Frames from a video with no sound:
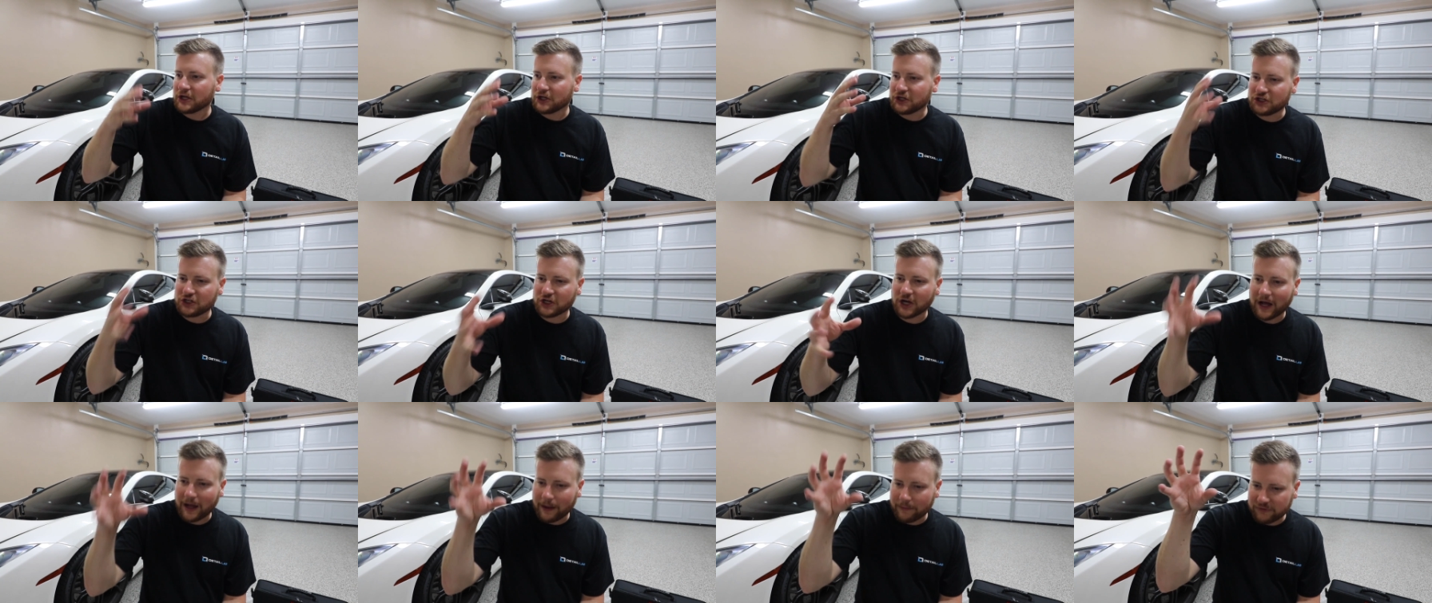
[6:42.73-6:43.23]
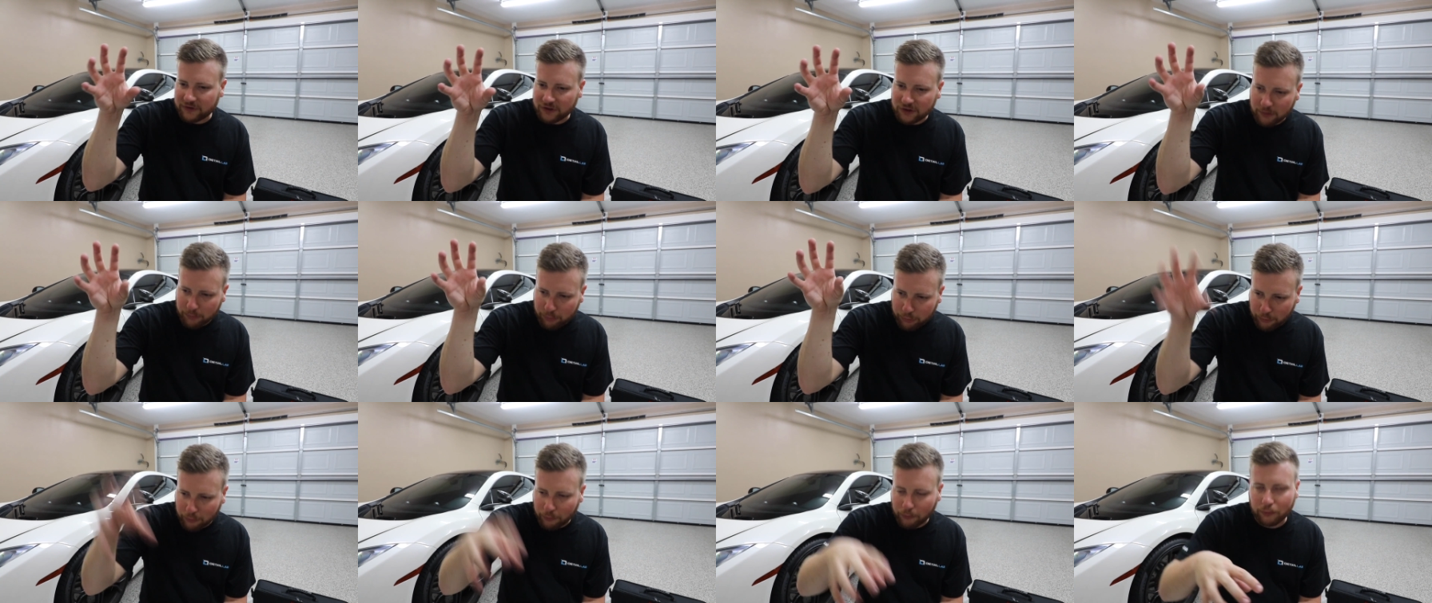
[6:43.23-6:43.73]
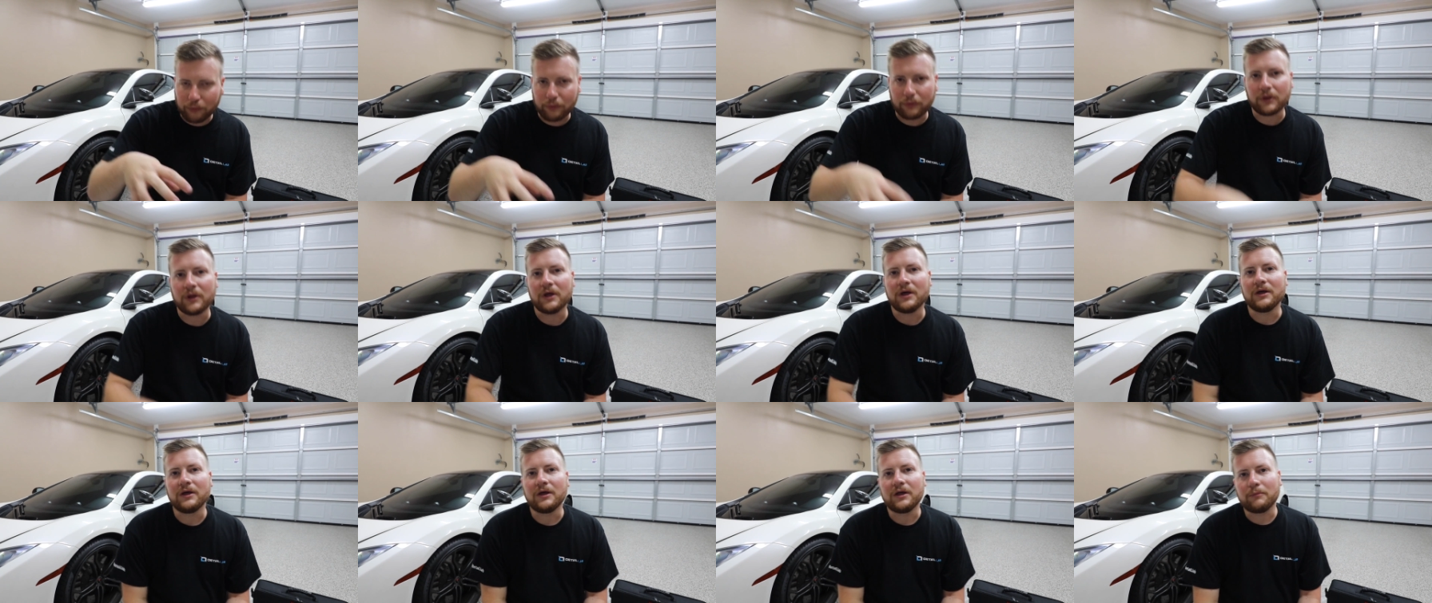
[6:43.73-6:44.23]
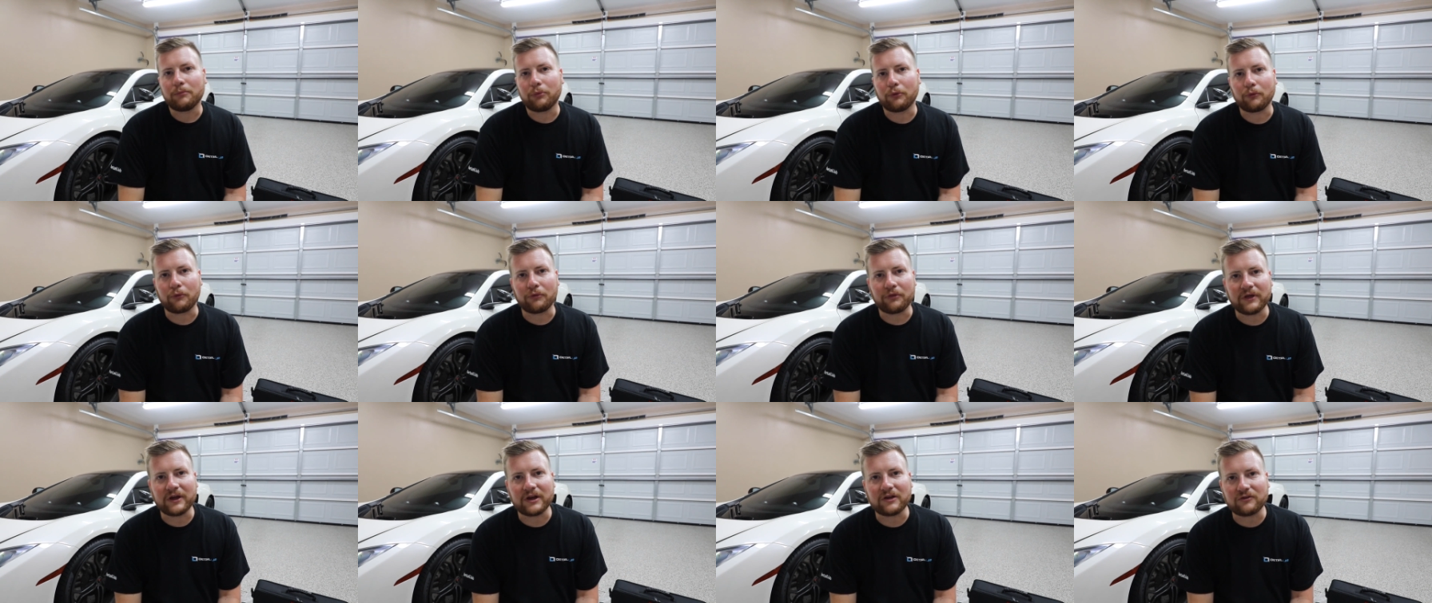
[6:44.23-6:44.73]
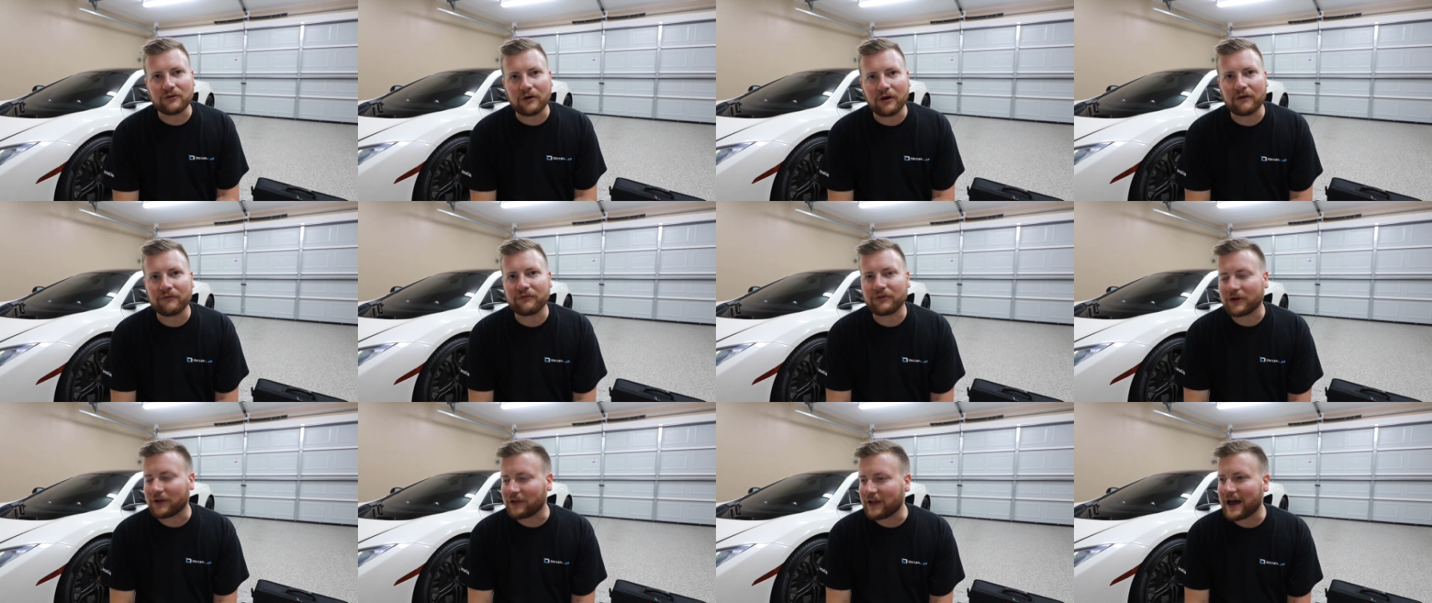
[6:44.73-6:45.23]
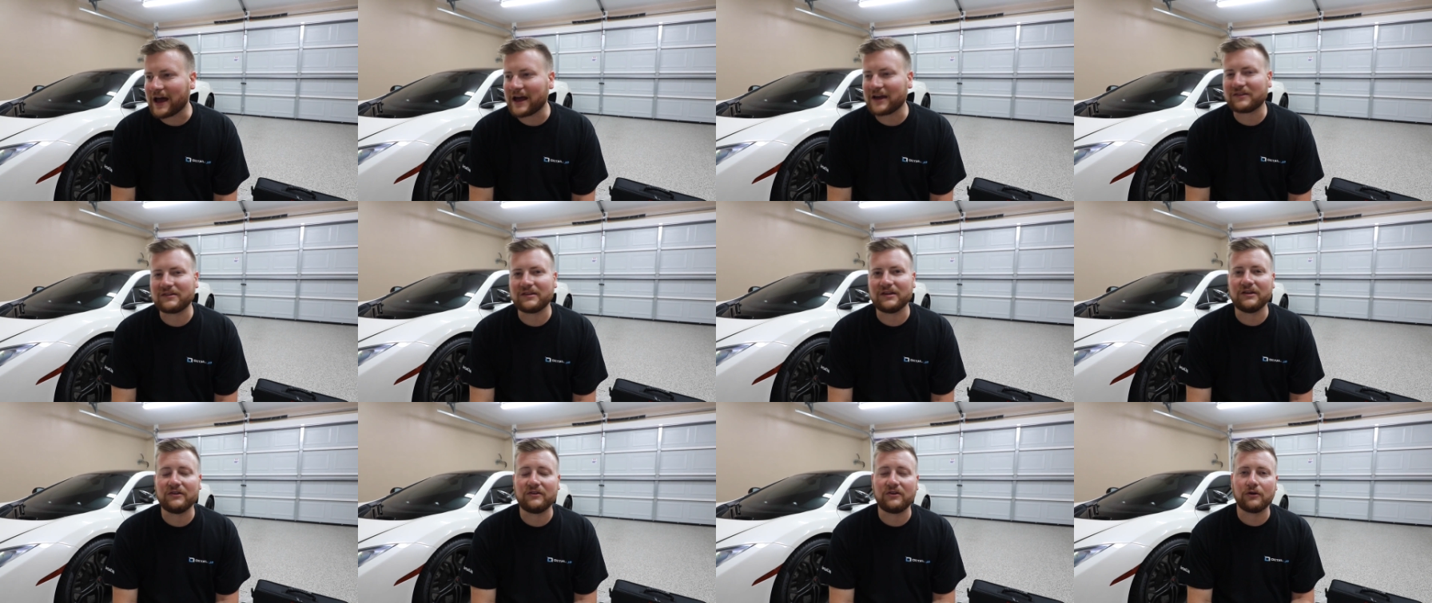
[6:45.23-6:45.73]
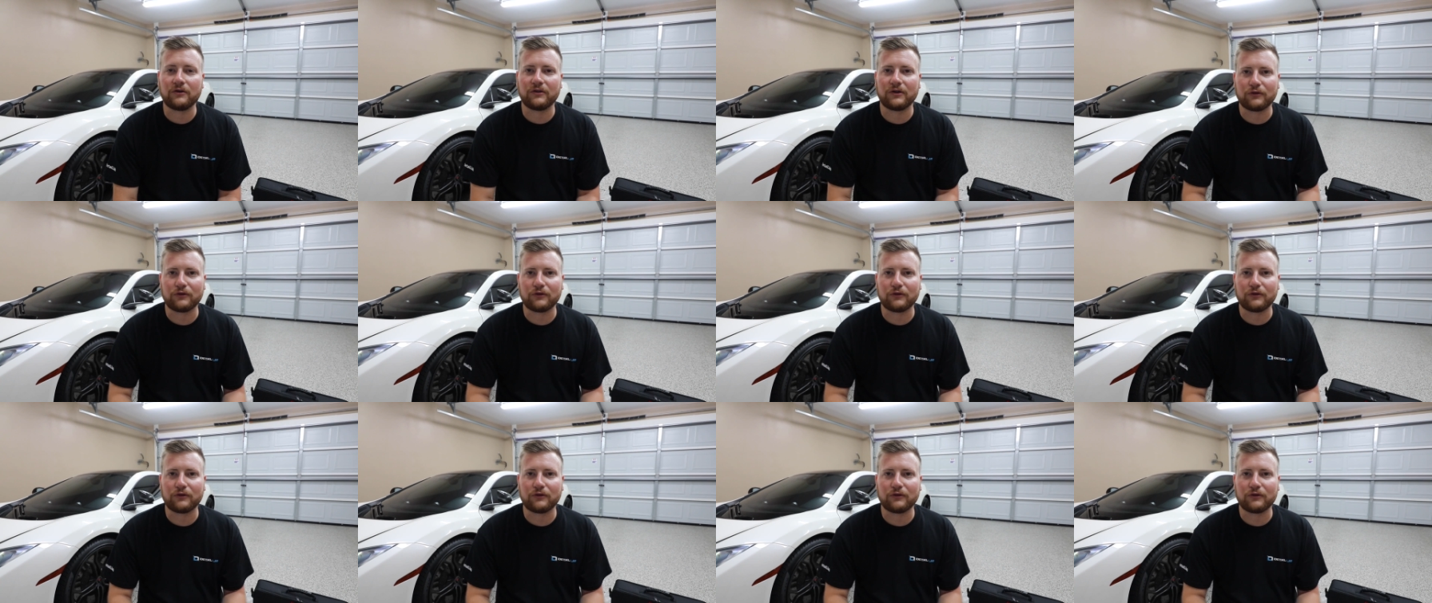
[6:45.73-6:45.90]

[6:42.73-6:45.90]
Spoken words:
jobs and to pull things off the glass easier.